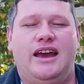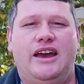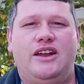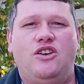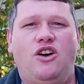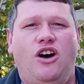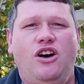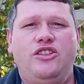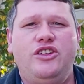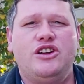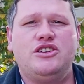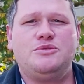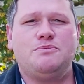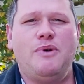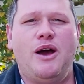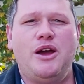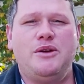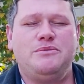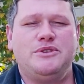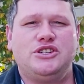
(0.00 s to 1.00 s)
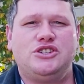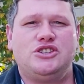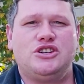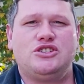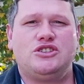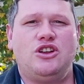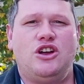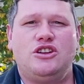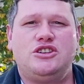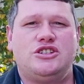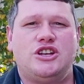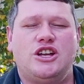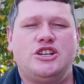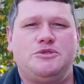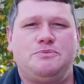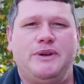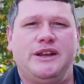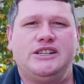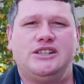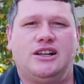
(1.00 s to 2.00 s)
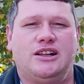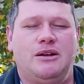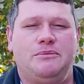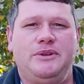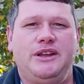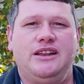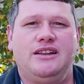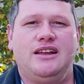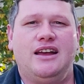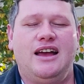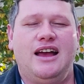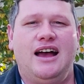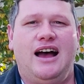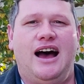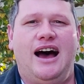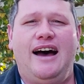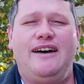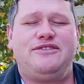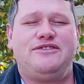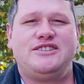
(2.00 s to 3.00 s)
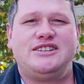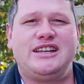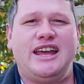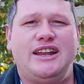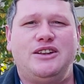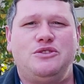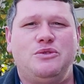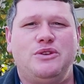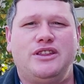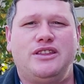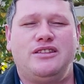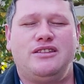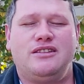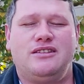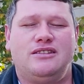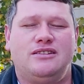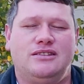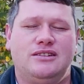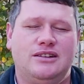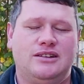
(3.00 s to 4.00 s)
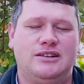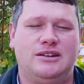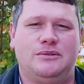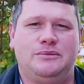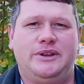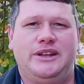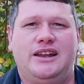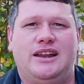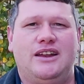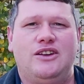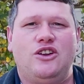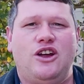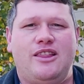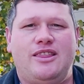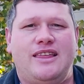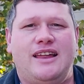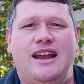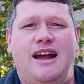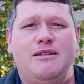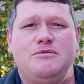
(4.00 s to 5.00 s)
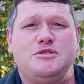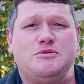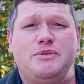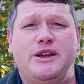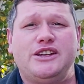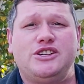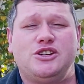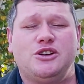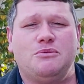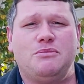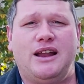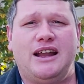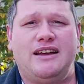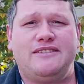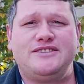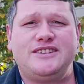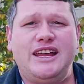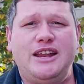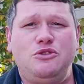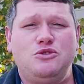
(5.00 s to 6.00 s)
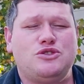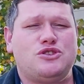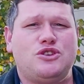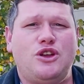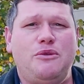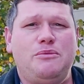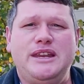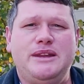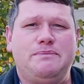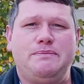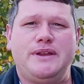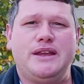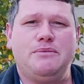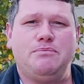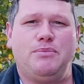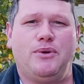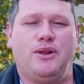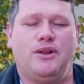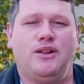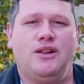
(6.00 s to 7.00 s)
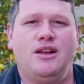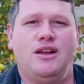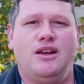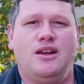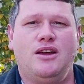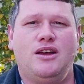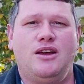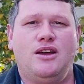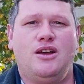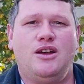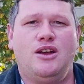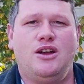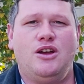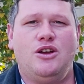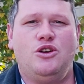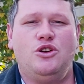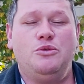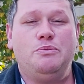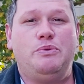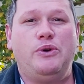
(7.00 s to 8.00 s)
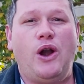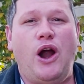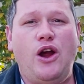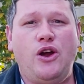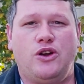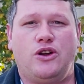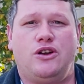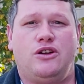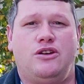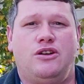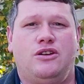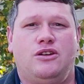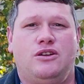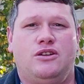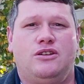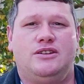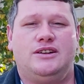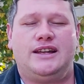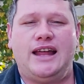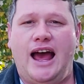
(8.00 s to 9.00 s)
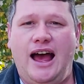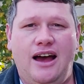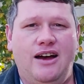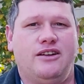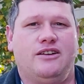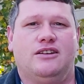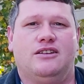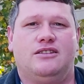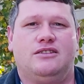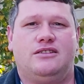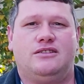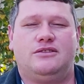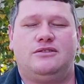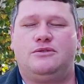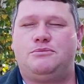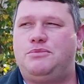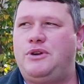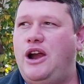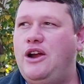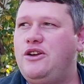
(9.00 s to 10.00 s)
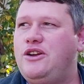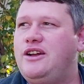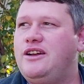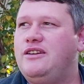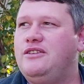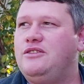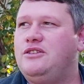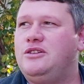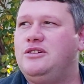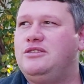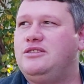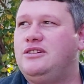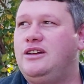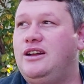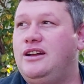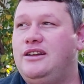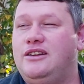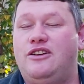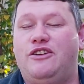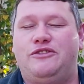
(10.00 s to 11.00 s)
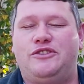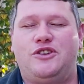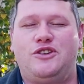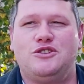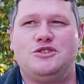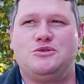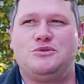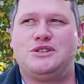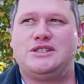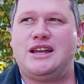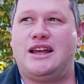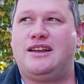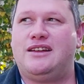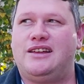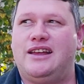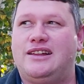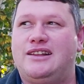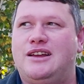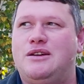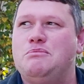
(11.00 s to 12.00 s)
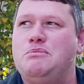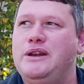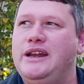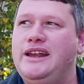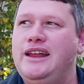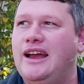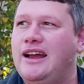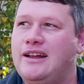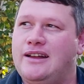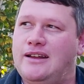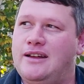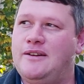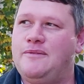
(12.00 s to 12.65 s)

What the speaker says: And are those moments just not so special? I mean, not that I'm special, but I've sat to so many people who broke down, in Afrikaans we say, jy het gebreek,